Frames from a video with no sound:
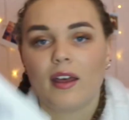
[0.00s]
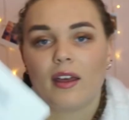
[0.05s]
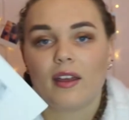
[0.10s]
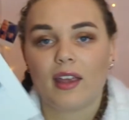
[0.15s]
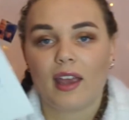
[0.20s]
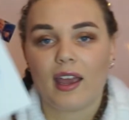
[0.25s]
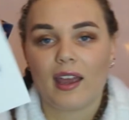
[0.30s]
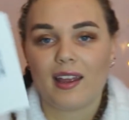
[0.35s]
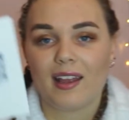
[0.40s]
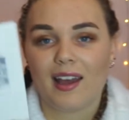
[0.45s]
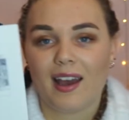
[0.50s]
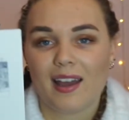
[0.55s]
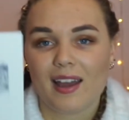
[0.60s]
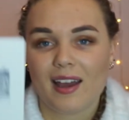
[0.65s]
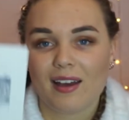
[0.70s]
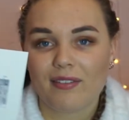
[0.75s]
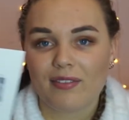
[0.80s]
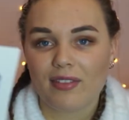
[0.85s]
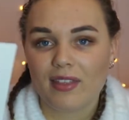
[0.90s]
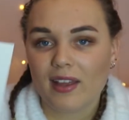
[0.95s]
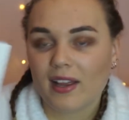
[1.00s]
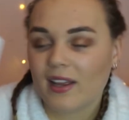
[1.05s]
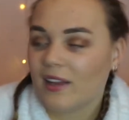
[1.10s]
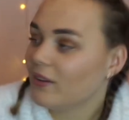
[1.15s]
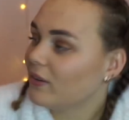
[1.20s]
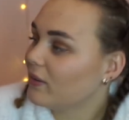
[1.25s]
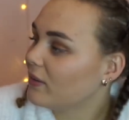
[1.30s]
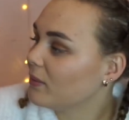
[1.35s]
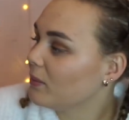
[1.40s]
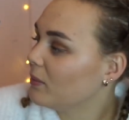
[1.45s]
Okay, I have
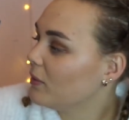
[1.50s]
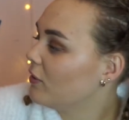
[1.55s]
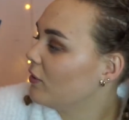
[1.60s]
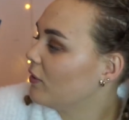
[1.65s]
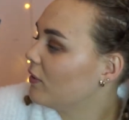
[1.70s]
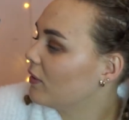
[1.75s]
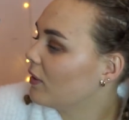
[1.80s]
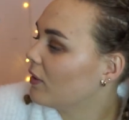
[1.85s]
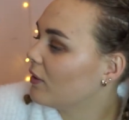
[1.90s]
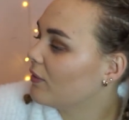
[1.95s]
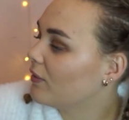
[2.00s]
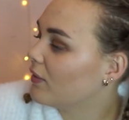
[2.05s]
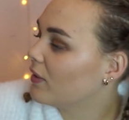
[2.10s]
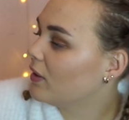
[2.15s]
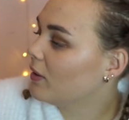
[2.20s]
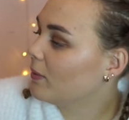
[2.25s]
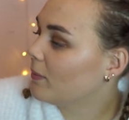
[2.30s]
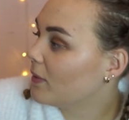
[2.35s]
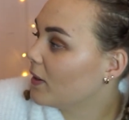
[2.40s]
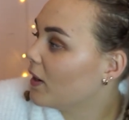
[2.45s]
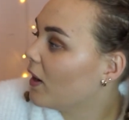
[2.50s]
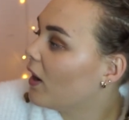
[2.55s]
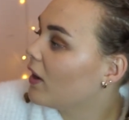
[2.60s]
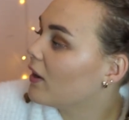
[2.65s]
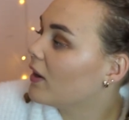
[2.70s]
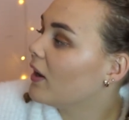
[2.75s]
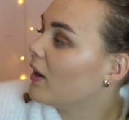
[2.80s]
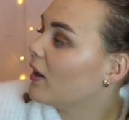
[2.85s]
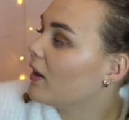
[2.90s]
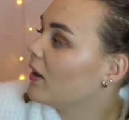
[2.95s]
this, which is of
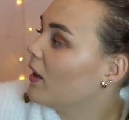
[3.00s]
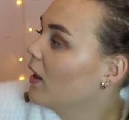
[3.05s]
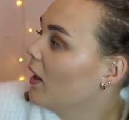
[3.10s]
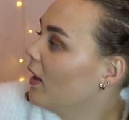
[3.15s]
Ljubljana.